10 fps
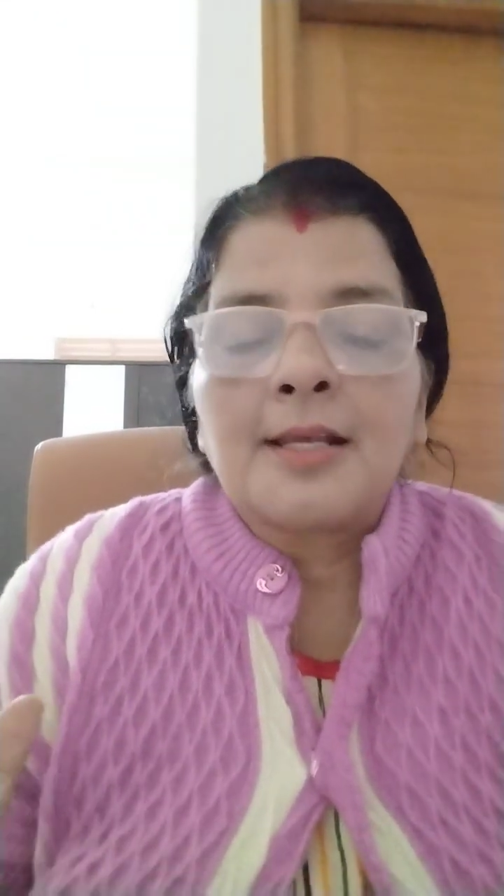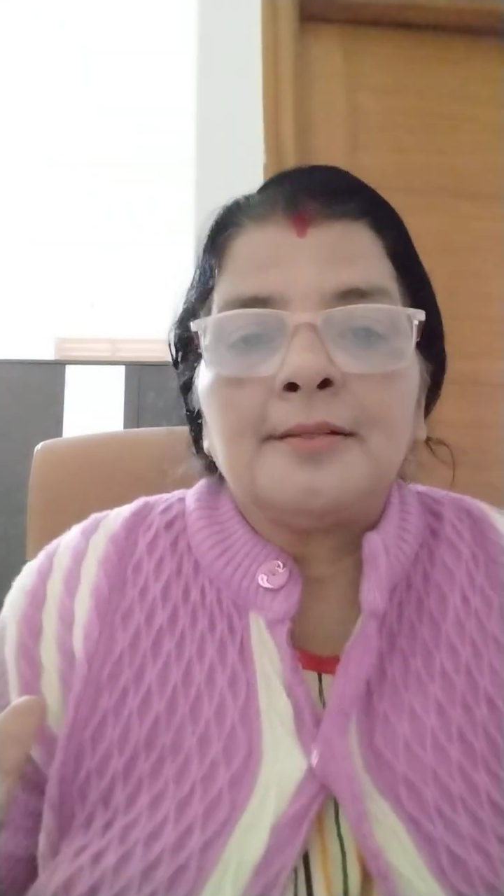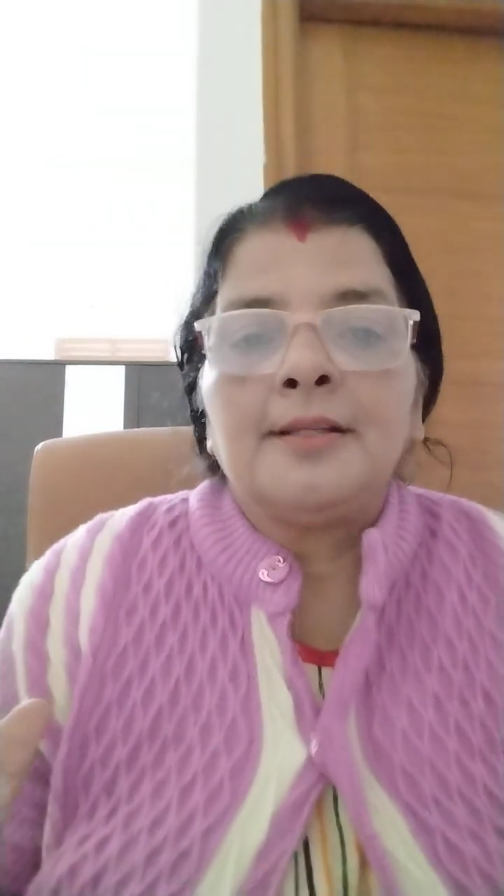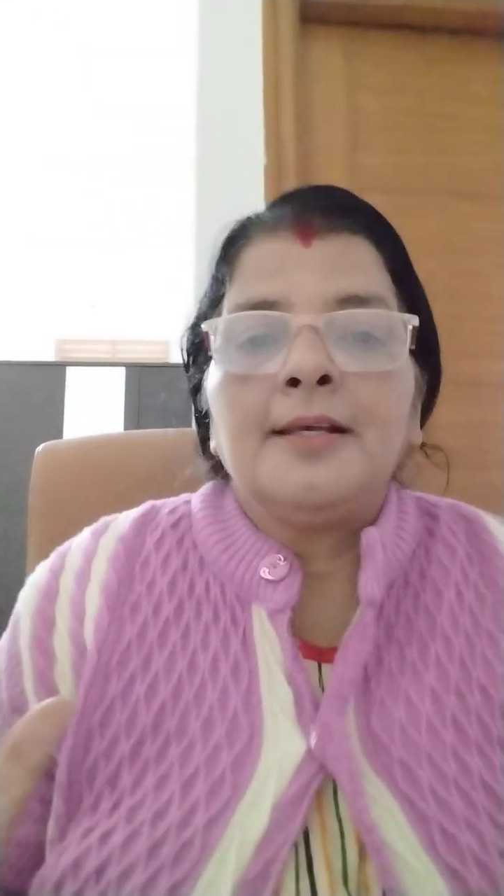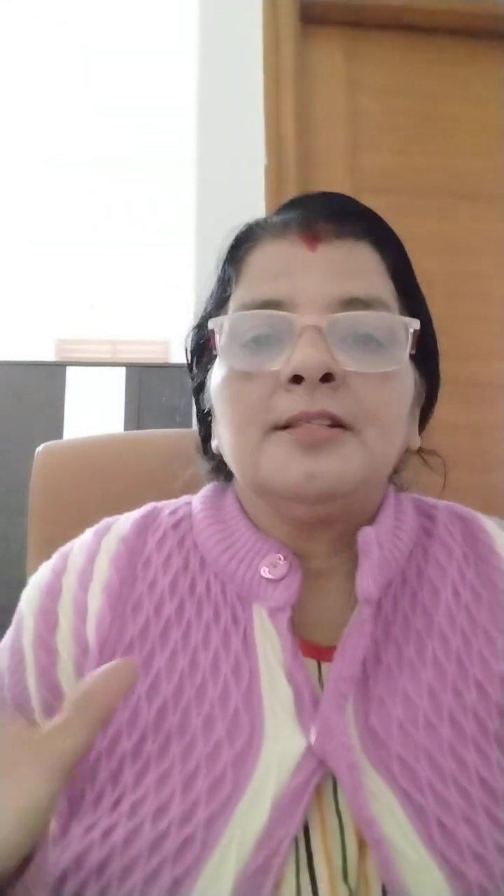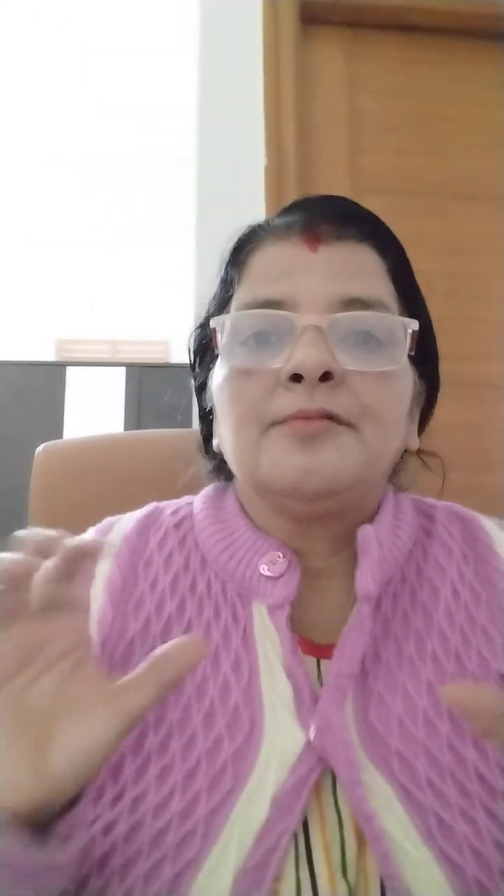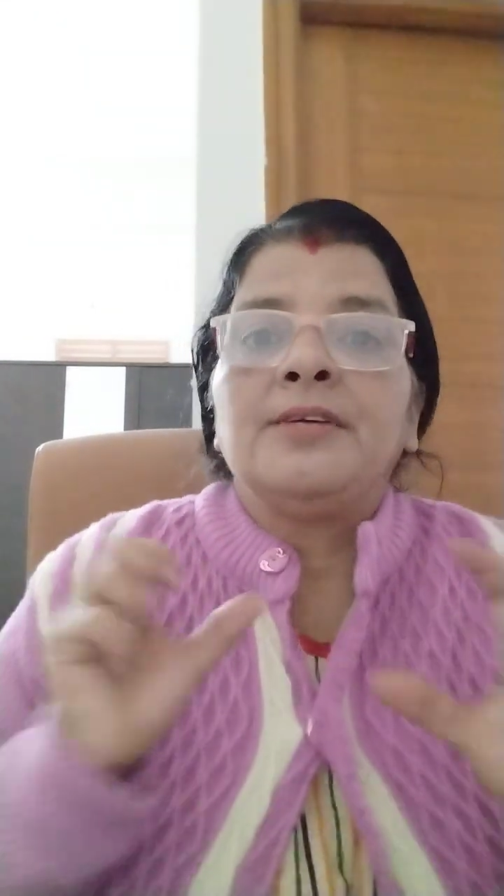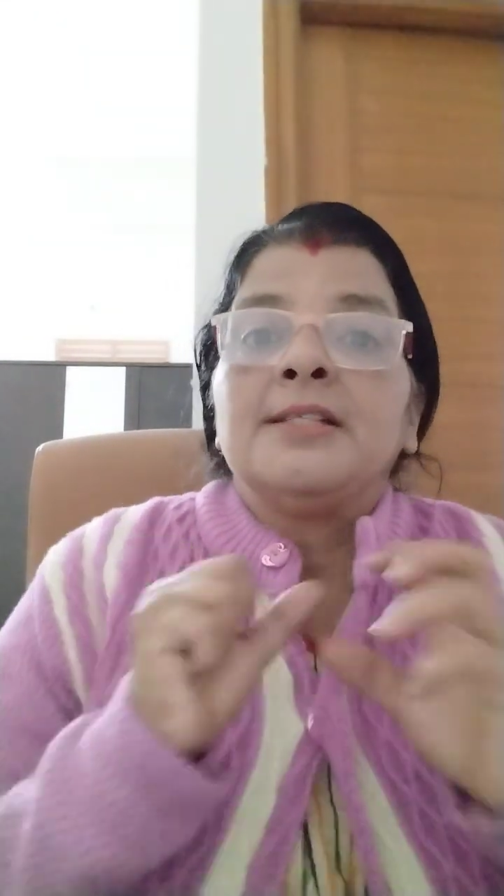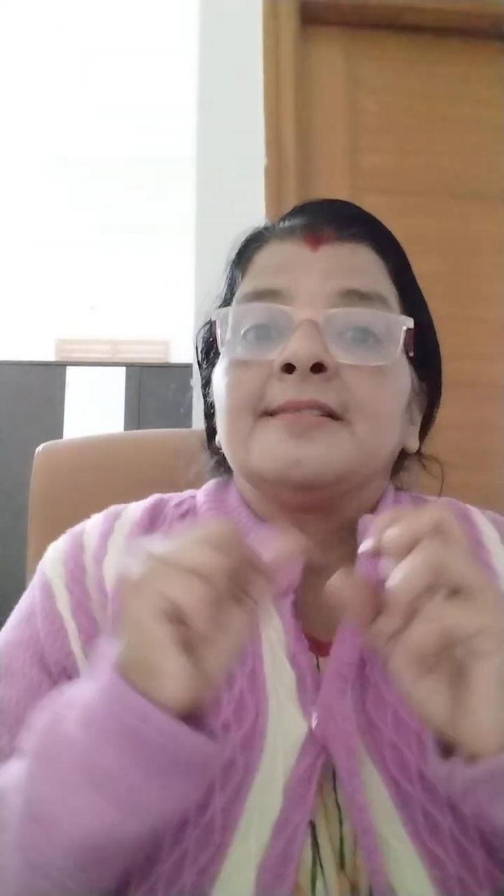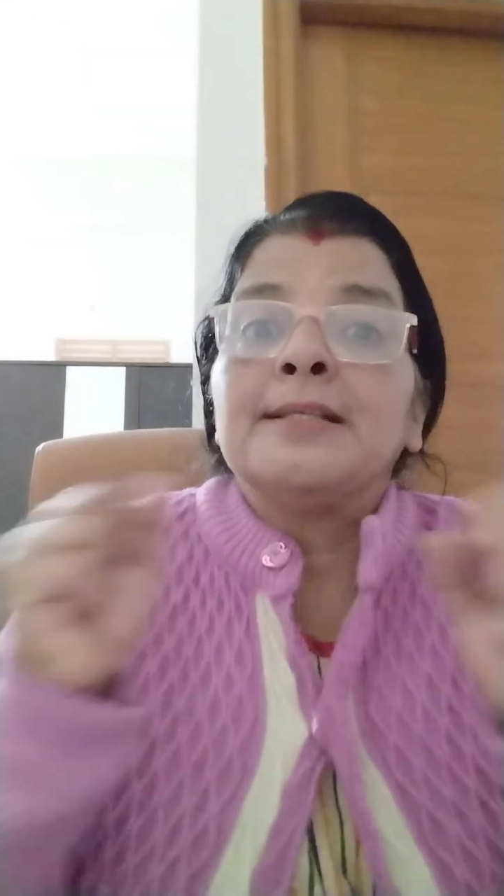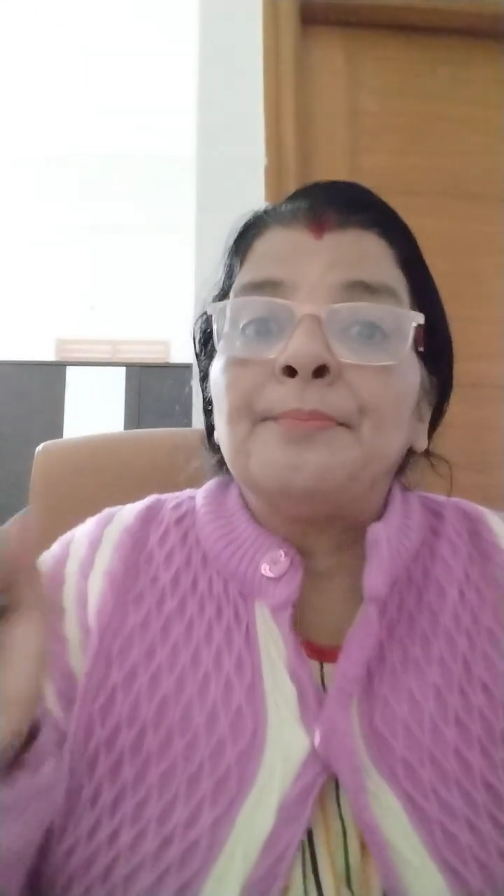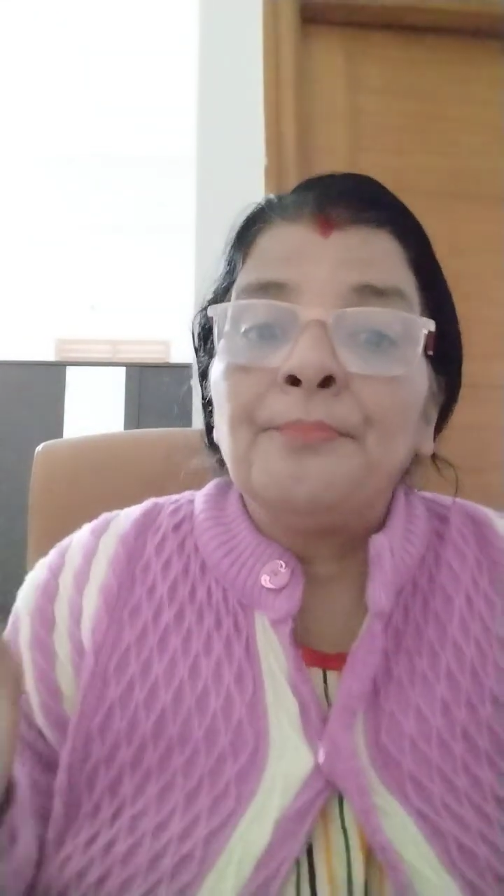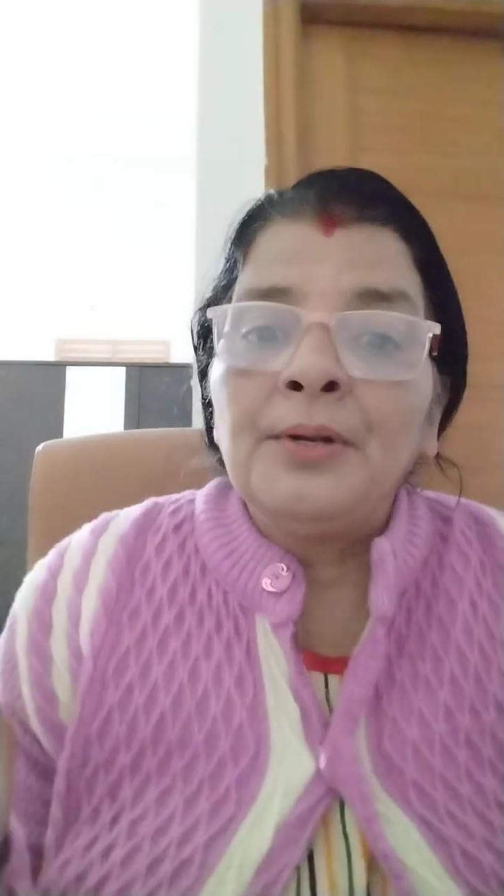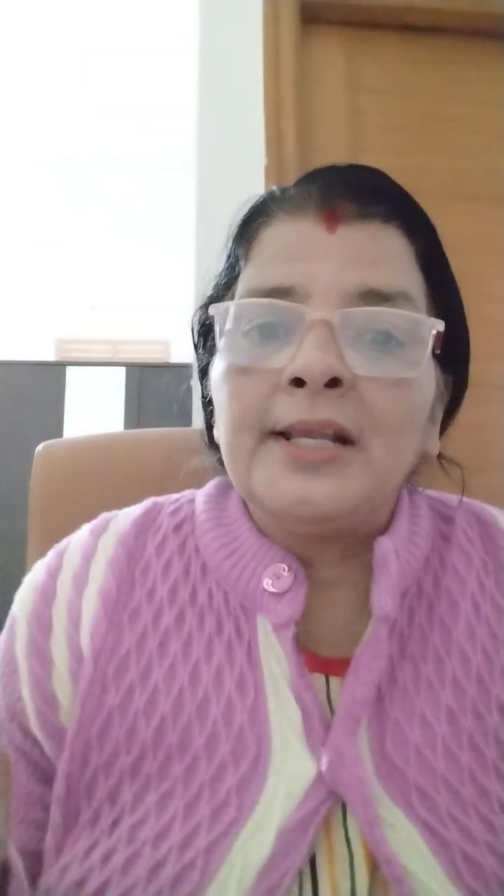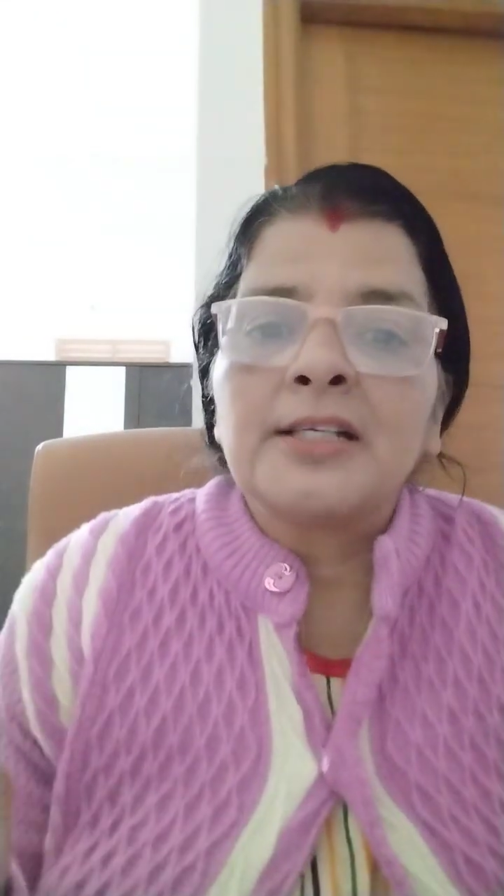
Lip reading: I think, very simple